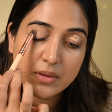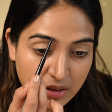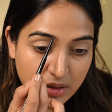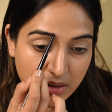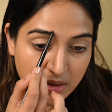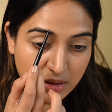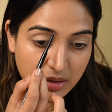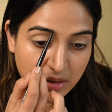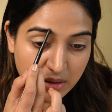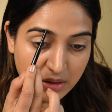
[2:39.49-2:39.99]

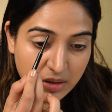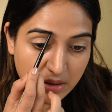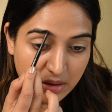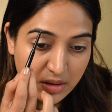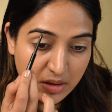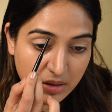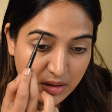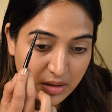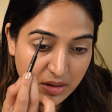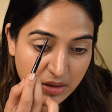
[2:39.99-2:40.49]
My
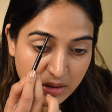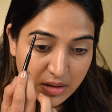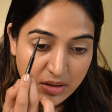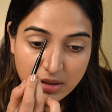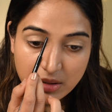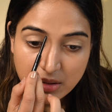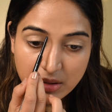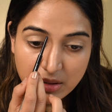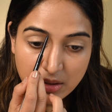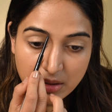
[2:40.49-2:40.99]
eyeshadow primer is
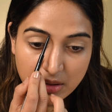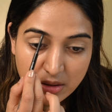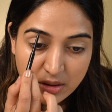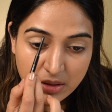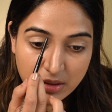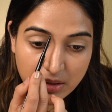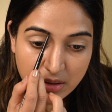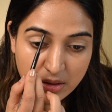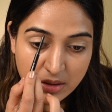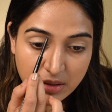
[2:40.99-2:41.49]
setting. I'm gonna
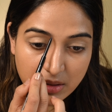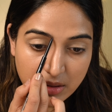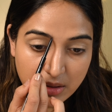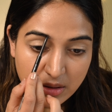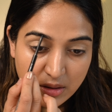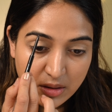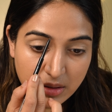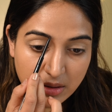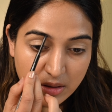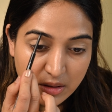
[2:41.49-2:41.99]
go ahead
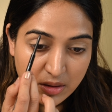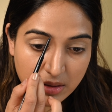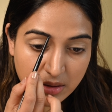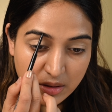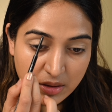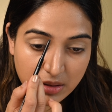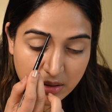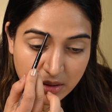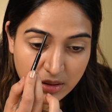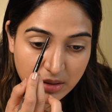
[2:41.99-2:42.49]

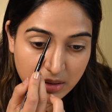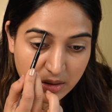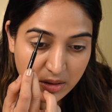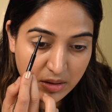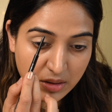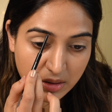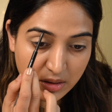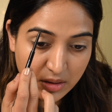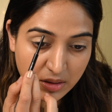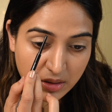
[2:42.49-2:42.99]
and do my
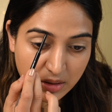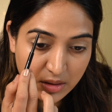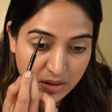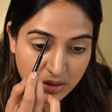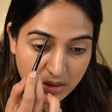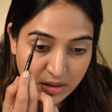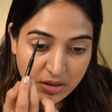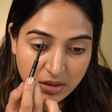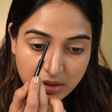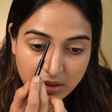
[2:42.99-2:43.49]

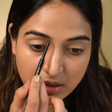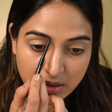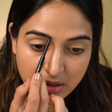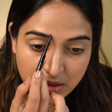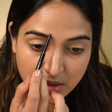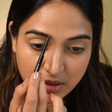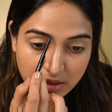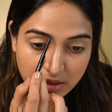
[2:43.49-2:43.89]
eyebrows.